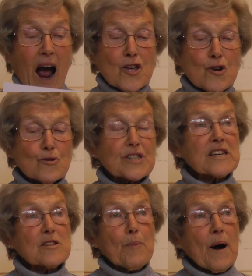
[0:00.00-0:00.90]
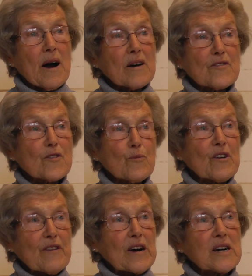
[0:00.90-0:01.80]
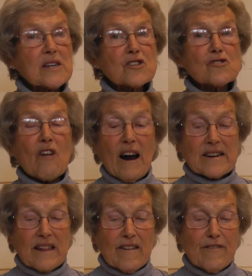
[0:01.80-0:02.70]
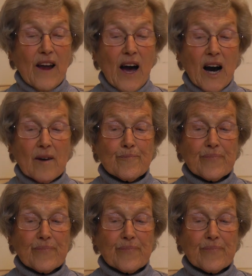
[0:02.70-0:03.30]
Using the power of the river to grind their flour.